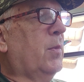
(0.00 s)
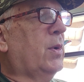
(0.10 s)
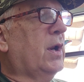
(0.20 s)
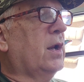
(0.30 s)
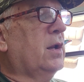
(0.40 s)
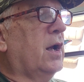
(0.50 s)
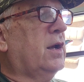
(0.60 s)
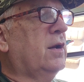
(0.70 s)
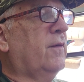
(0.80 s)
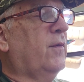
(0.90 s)
But
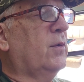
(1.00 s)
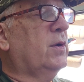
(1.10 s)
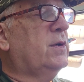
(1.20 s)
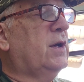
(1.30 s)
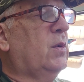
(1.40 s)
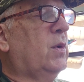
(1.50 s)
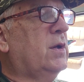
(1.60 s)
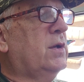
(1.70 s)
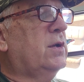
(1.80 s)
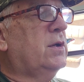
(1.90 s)
unlocking your phone to see
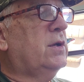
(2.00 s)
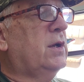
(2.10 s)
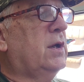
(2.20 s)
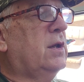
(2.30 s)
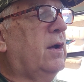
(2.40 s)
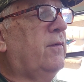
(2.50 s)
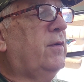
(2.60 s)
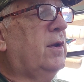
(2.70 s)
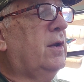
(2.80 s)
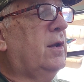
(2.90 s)
what she left,
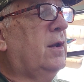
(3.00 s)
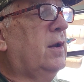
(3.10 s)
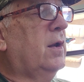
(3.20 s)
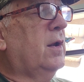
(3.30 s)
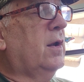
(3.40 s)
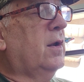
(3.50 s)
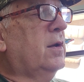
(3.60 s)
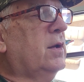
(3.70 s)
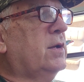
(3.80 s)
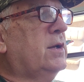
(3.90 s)

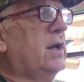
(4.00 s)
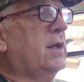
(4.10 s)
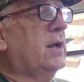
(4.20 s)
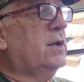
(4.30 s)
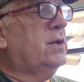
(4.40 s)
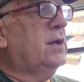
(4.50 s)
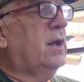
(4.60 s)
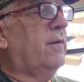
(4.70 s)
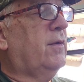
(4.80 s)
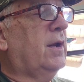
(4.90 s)
to see that she
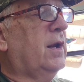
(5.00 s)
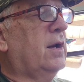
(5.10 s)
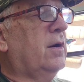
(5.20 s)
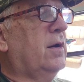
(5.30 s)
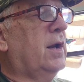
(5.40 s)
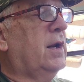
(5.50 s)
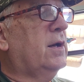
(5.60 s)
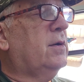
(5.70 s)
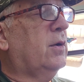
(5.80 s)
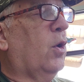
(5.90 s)
left the internet
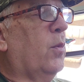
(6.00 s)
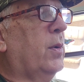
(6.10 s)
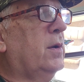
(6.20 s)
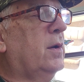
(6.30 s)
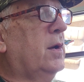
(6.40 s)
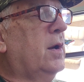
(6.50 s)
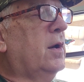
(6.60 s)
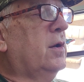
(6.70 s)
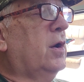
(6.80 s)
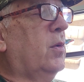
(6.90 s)
history open,
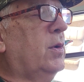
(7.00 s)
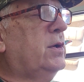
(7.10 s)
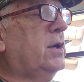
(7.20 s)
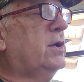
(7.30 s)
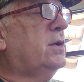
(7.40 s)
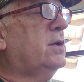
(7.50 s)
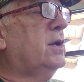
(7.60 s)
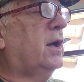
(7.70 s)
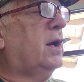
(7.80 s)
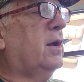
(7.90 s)
knowing she
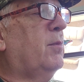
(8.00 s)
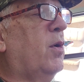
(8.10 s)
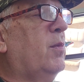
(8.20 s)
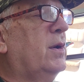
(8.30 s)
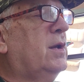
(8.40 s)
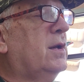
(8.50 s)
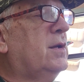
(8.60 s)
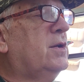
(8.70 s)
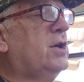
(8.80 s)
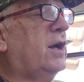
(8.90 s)
snuck a moment to
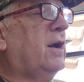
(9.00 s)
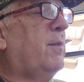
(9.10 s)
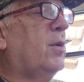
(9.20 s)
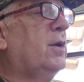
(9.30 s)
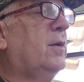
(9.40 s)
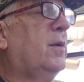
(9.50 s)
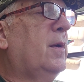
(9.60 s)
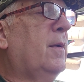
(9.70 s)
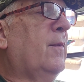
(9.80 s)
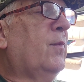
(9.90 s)
check up on you,
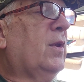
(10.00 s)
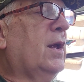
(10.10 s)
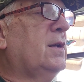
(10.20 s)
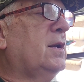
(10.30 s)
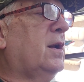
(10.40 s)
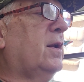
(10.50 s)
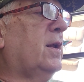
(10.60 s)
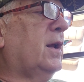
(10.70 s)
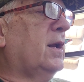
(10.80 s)
is another thing